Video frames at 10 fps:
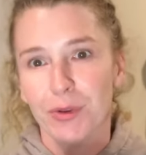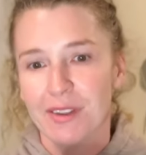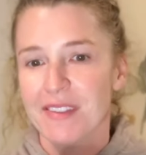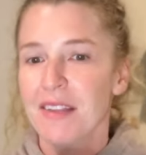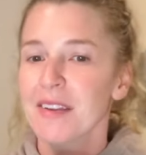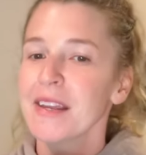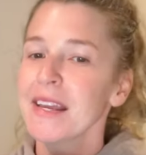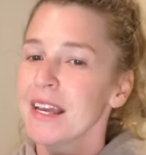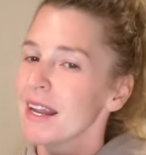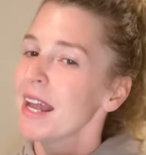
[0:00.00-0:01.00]
necessity
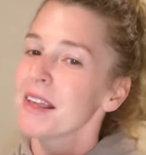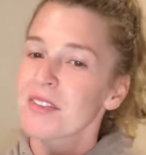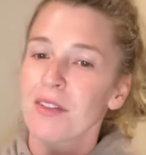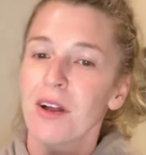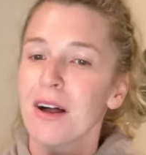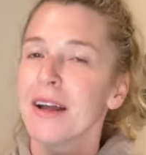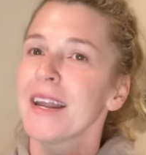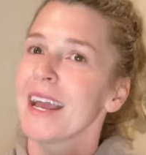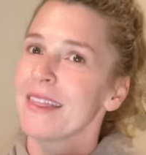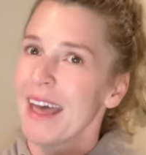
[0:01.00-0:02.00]
in any salon,
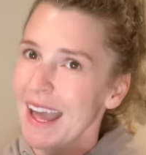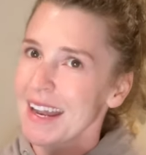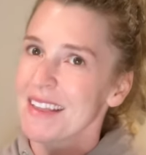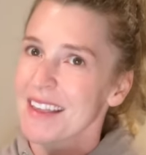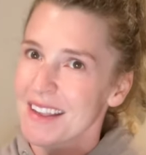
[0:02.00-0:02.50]
and that is a